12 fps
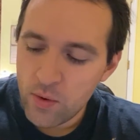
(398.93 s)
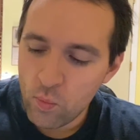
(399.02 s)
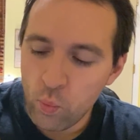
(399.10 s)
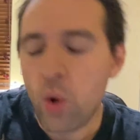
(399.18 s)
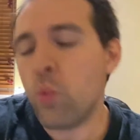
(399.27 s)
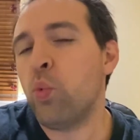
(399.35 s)

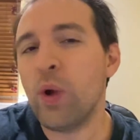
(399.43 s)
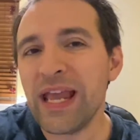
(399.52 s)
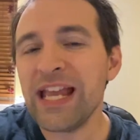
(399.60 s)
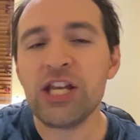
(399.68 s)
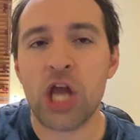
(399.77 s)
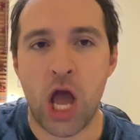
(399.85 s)
what we
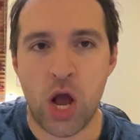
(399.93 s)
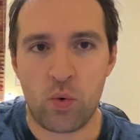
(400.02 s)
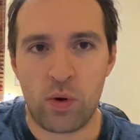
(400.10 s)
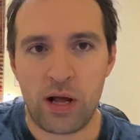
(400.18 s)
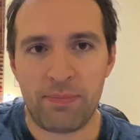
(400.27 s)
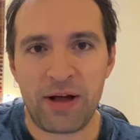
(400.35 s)

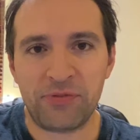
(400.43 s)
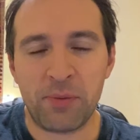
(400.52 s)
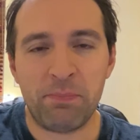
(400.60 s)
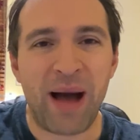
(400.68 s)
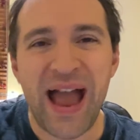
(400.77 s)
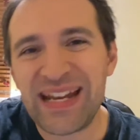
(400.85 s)
know about the
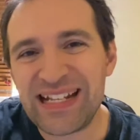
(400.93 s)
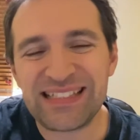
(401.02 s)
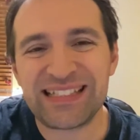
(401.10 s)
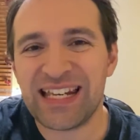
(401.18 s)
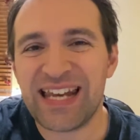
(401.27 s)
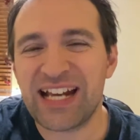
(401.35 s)

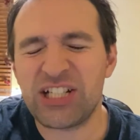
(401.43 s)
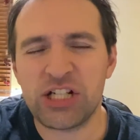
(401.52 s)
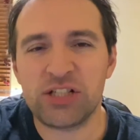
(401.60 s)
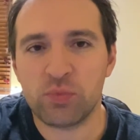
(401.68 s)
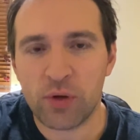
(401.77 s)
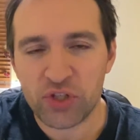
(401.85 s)
Biden's
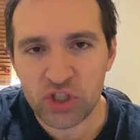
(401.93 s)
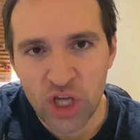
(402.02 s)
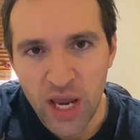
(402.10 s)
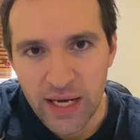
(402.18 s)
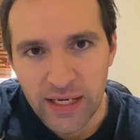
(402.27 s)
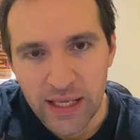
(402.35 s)
connections with
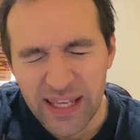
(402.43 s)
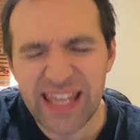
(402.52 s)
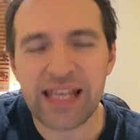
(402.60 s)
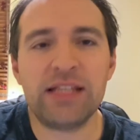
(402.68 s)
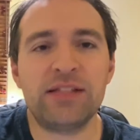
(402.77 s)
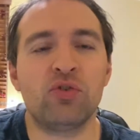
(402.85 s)
China
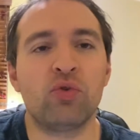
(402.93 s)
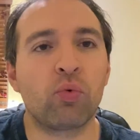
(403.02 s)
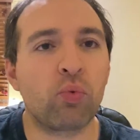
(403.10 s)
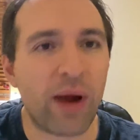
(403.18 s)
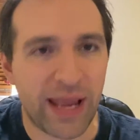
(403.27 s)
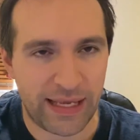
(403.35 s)
is
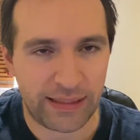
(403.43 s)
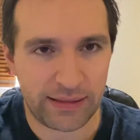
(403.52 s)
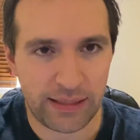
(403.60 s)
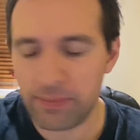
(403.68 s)
great.